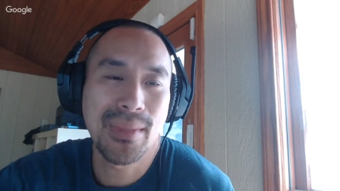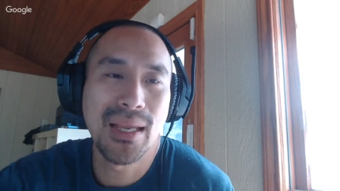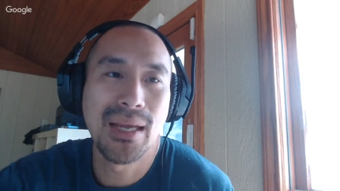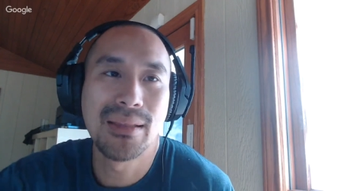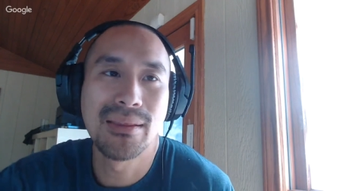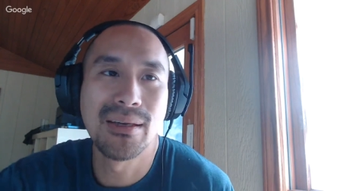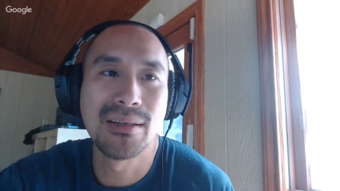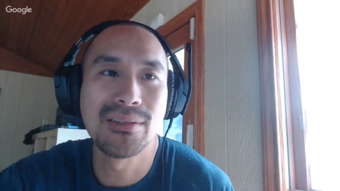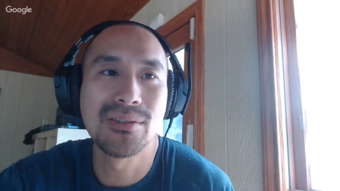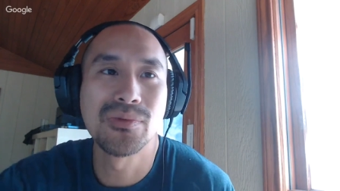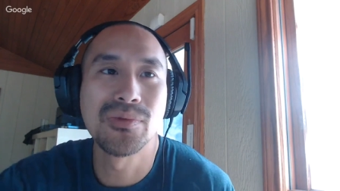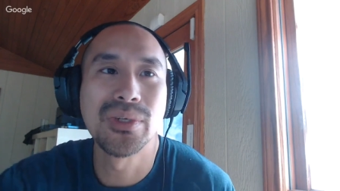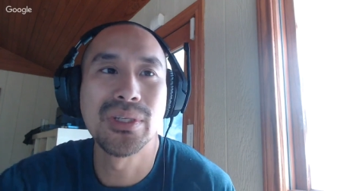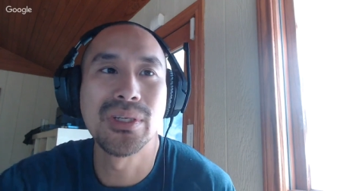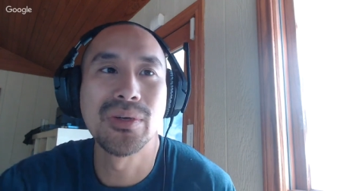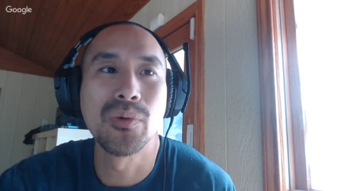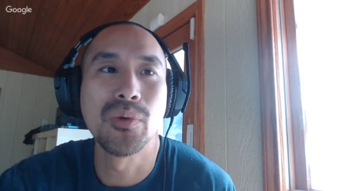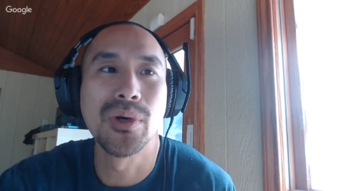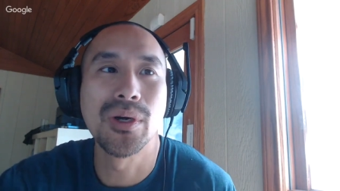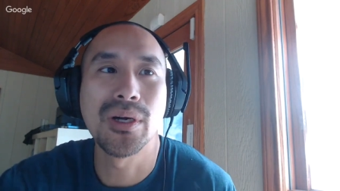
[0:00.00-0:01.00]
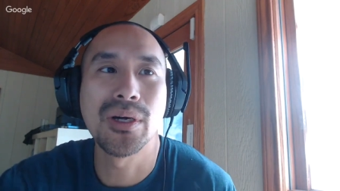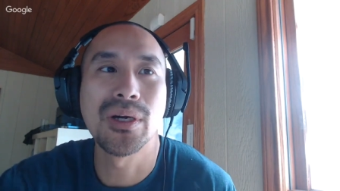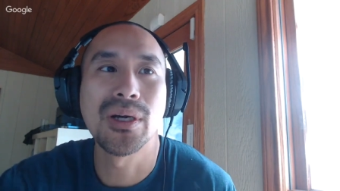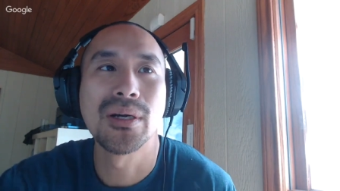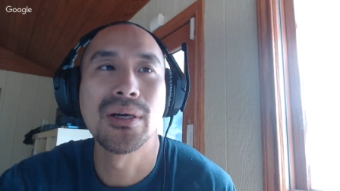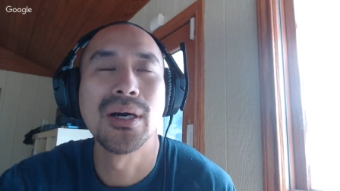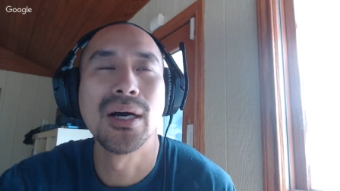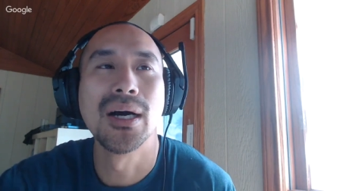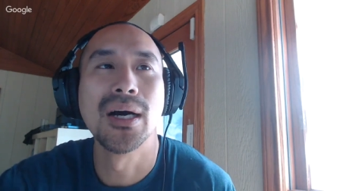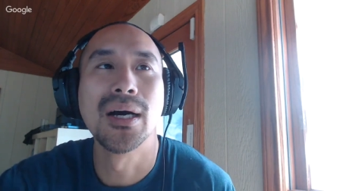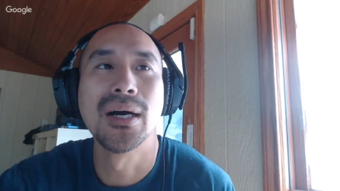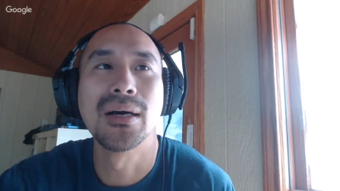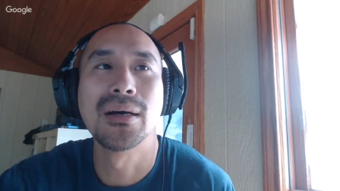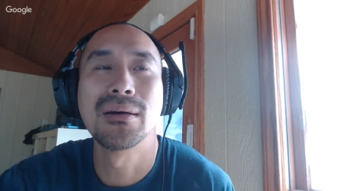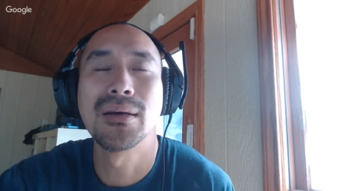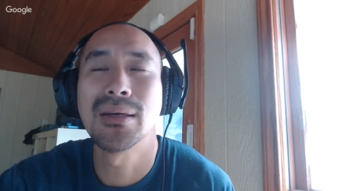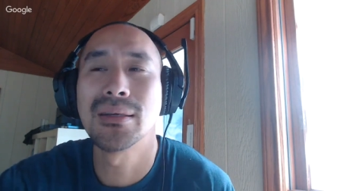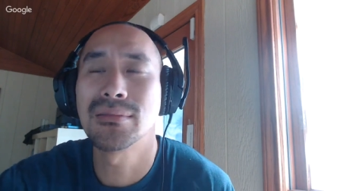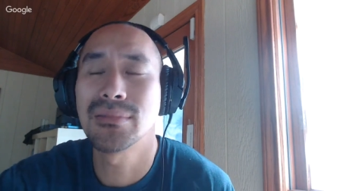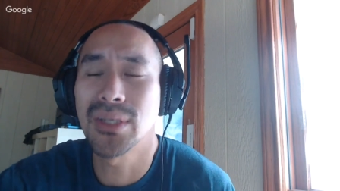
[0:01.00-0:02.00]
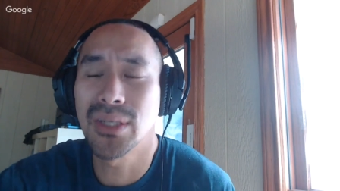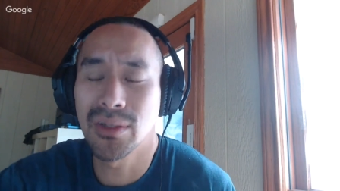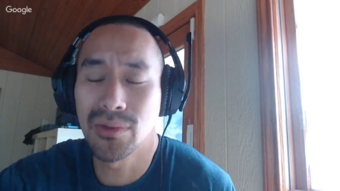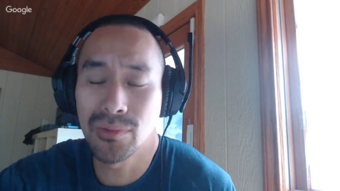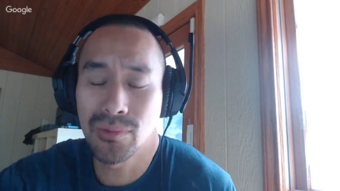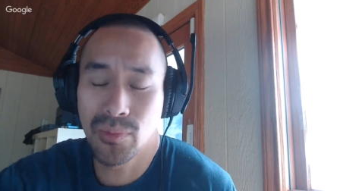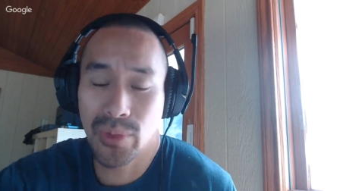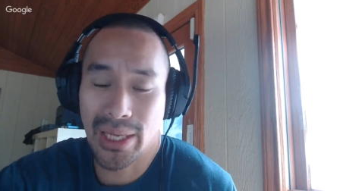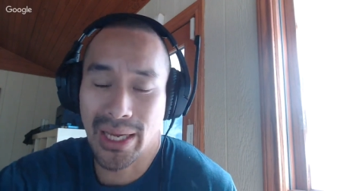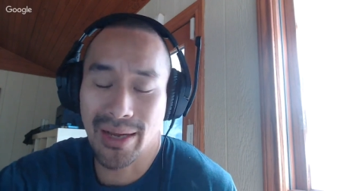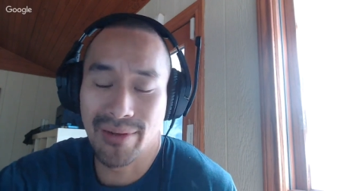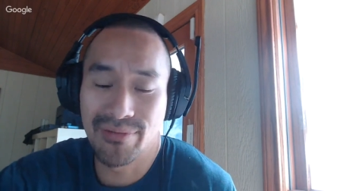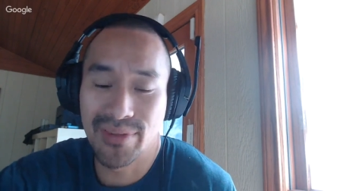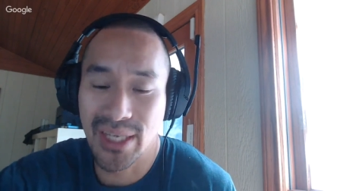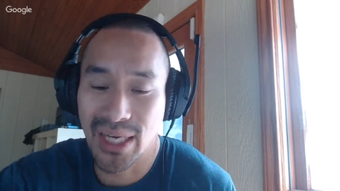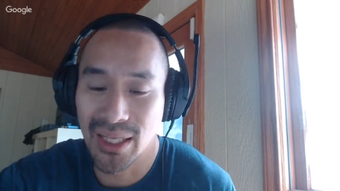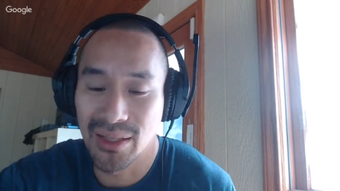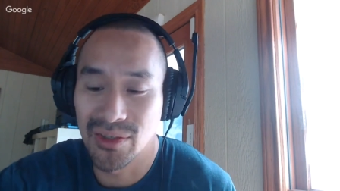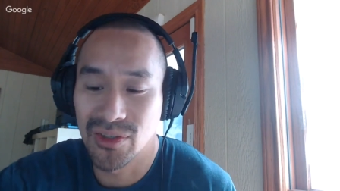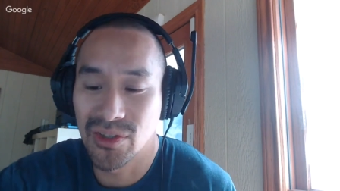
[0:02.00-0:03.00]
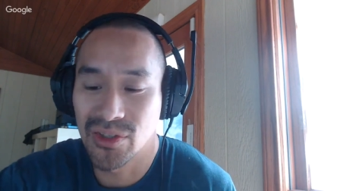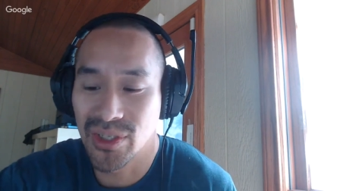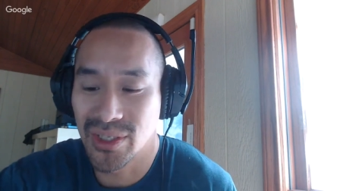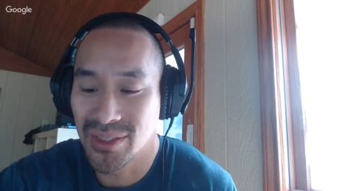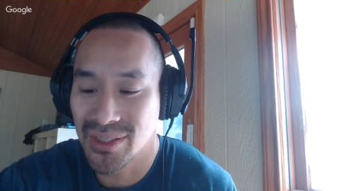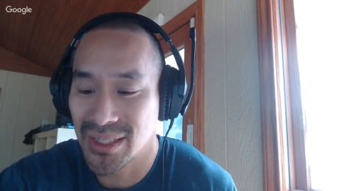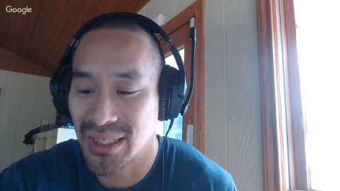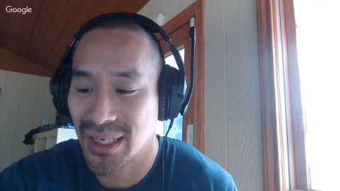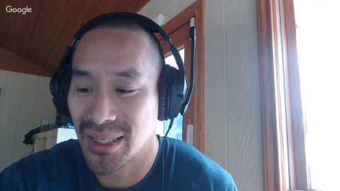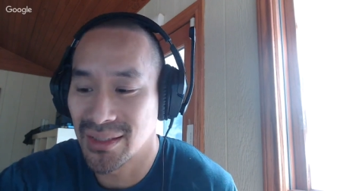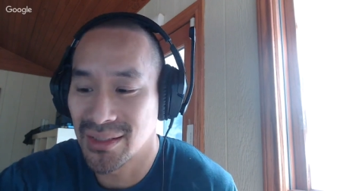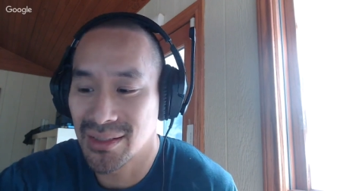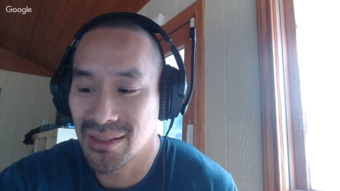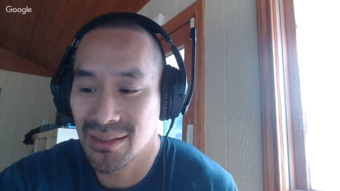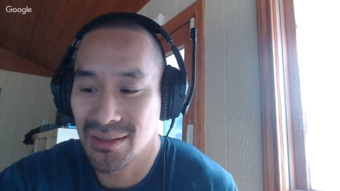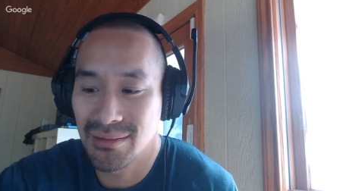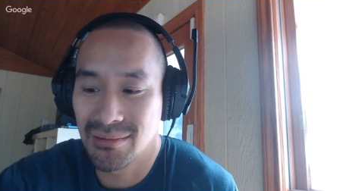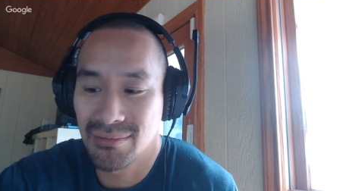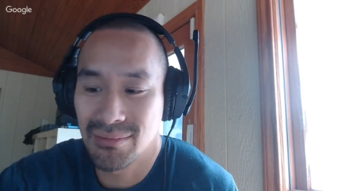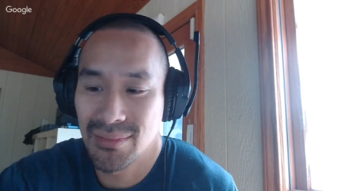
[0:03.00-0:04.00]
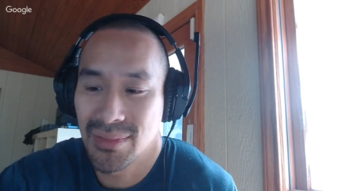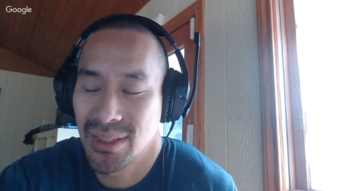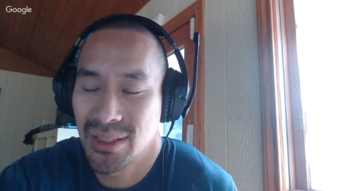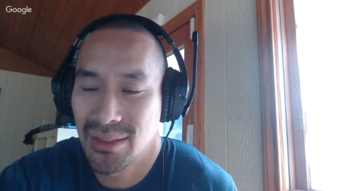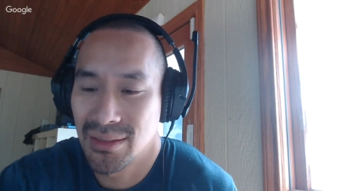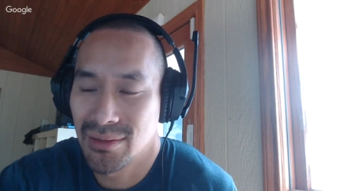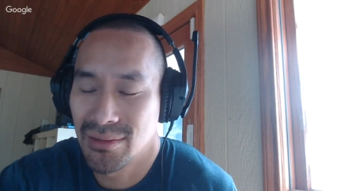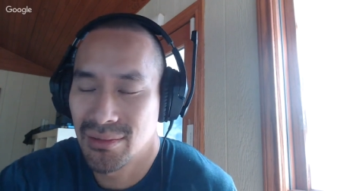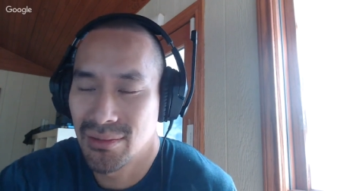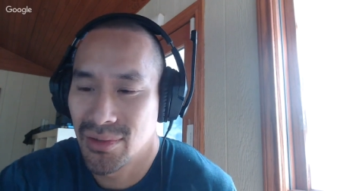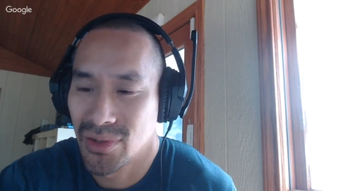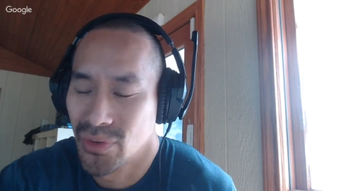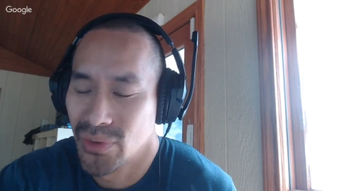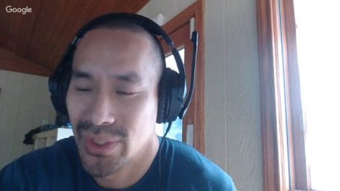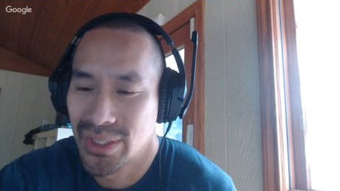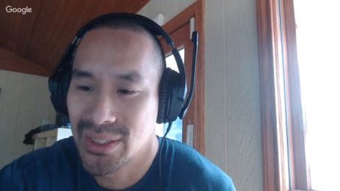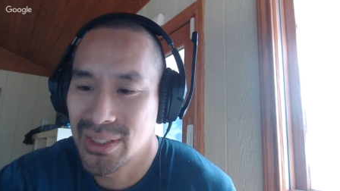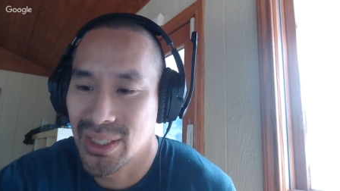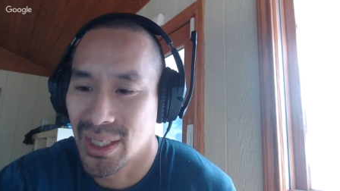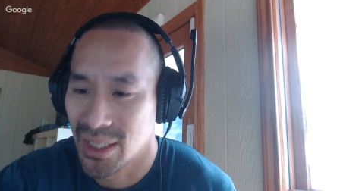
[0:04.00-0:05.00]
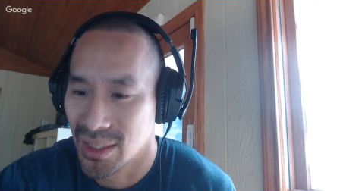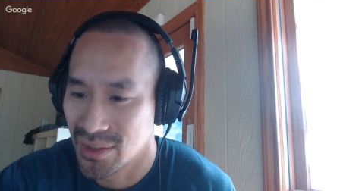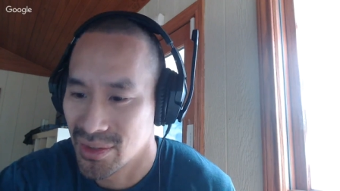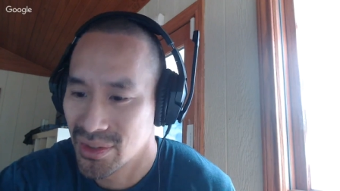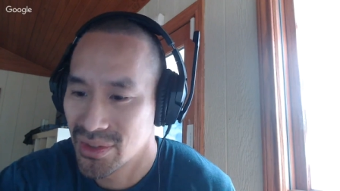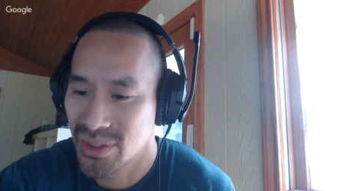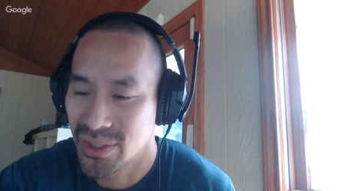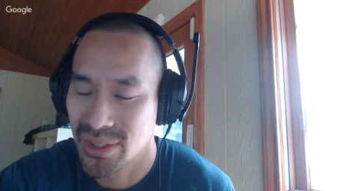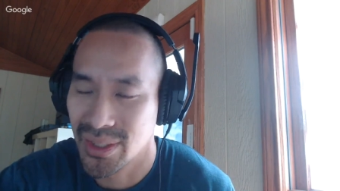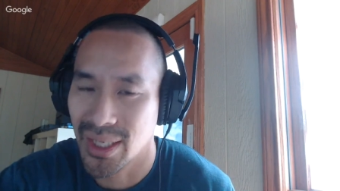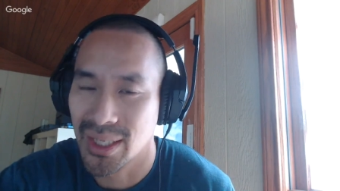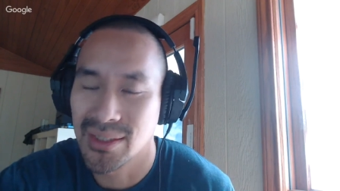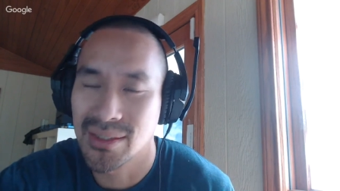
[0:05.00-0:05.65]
It doesn't really work, and we have dollars and cents in U.S. dollars, and